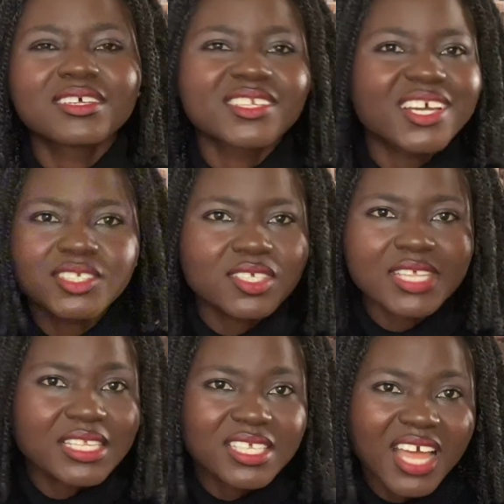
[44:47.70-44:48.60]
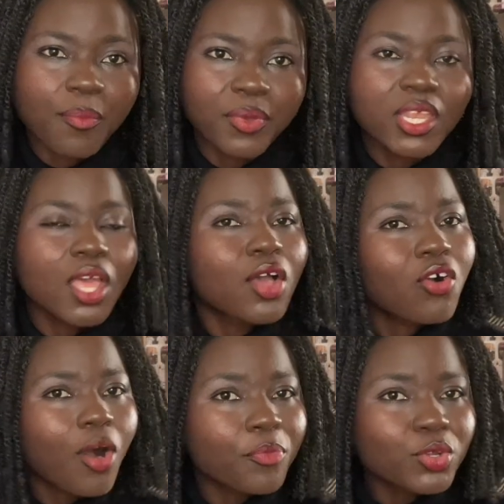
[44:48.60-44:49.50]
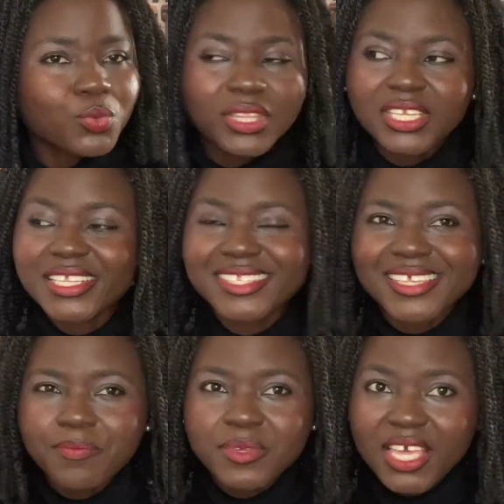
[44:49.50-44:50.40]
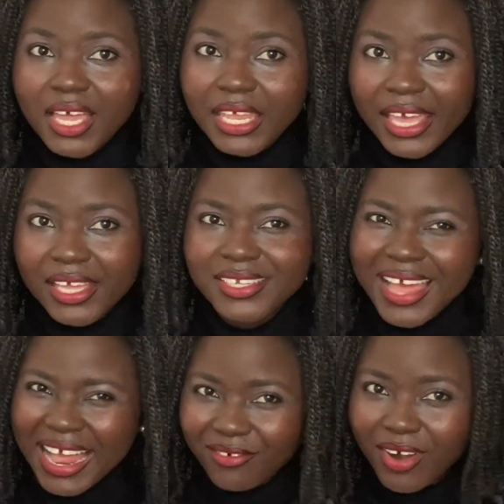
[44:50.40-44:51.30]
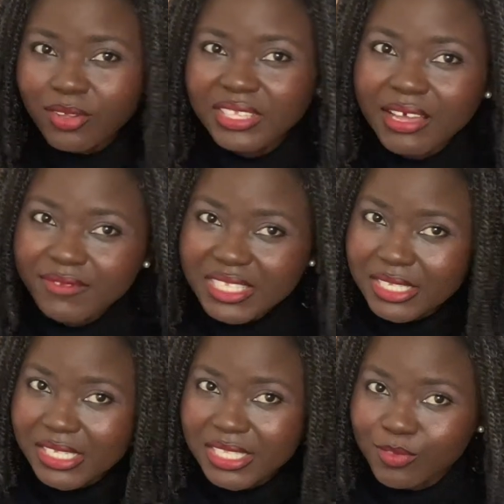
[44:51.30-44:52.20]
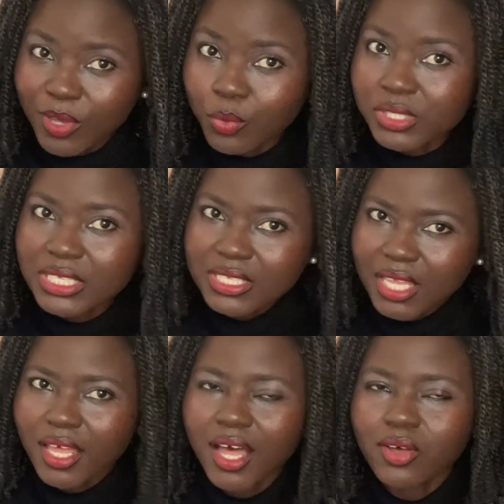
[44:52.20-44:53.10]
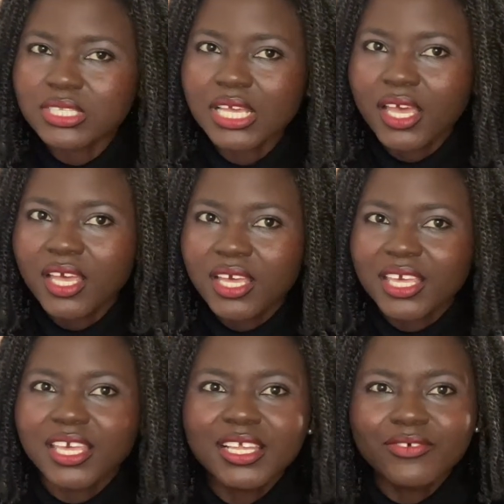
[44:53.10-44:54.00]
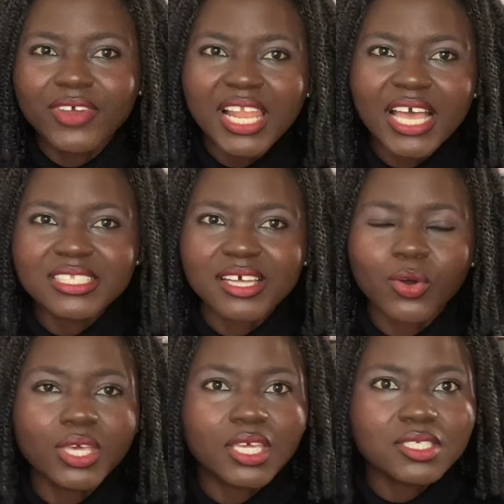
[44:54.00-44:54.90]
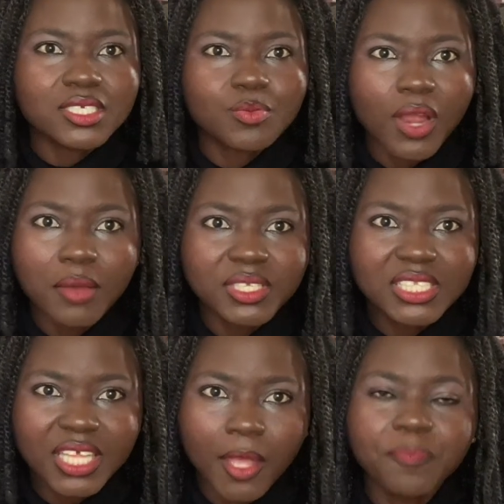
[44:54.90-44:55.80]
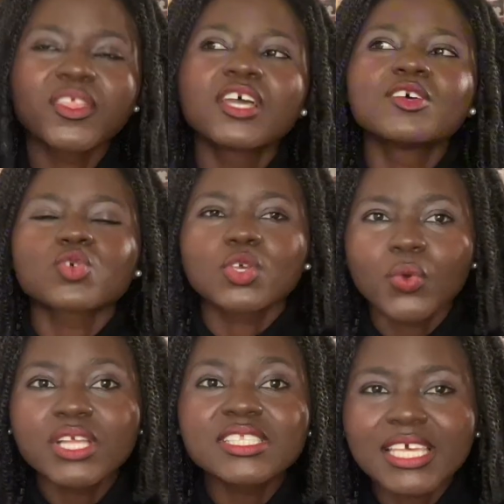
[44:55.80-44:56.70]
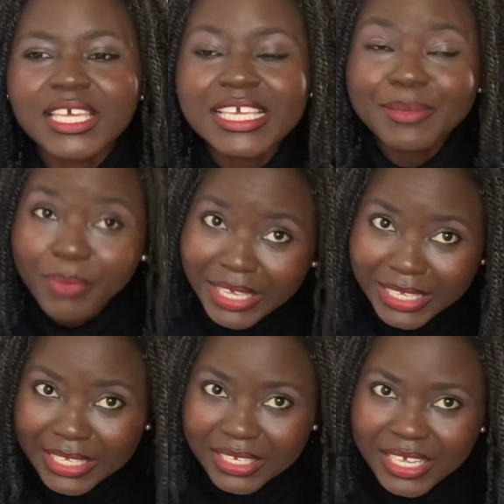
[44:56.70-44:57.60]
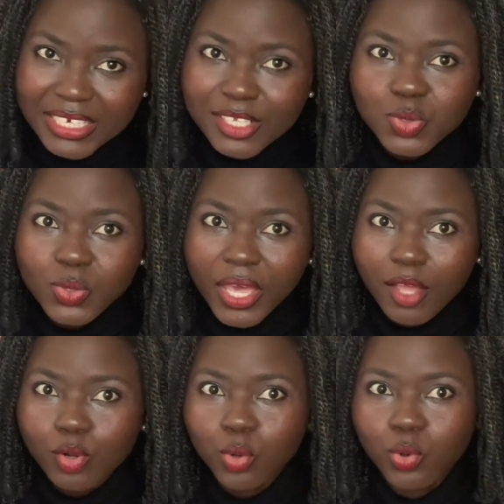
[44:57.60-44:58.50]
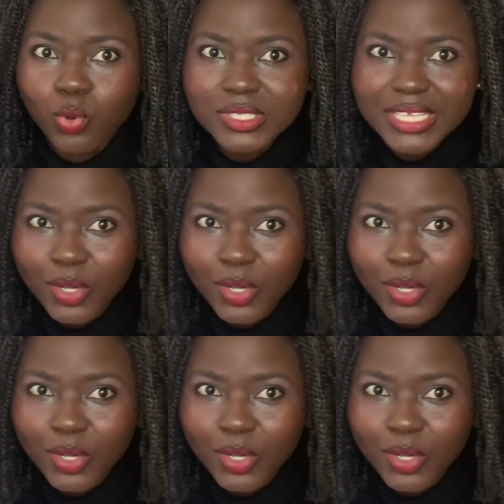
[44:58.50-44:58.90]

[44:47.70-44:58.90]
That just doesn't happen. Coupled with the tap he had heard around that vicinity when he was inside the house, he realized that, okay, she's probably there. So he went back in and then took a closer